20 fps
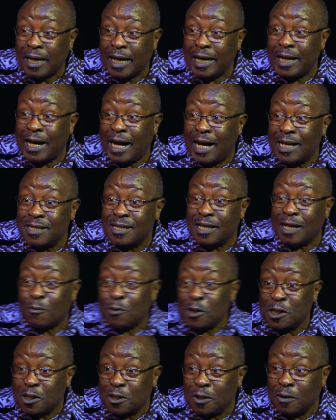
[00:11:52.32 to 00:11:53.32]
and ask the
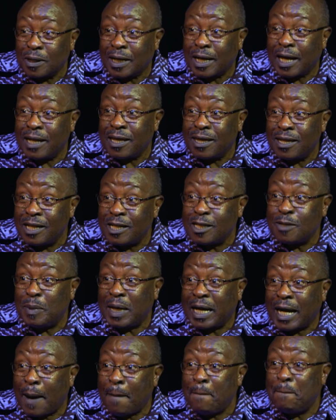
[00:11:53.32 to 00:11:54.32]
question, can things
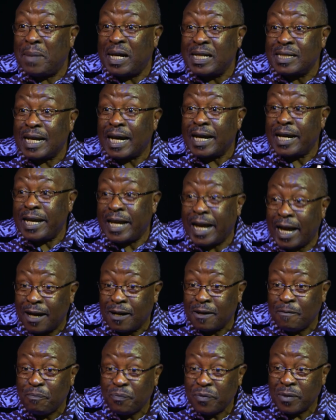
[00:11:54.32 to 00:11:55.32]
become better here?
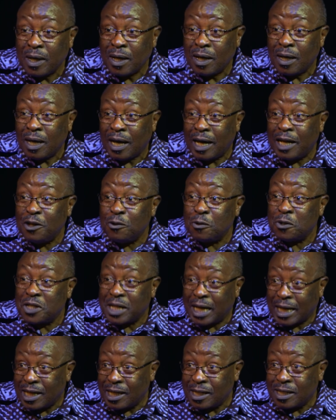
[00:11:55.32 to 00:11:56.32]
And you
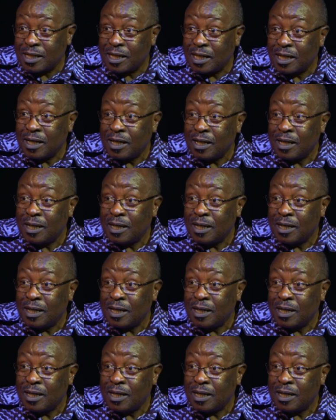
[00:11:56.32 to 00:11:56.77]
shake it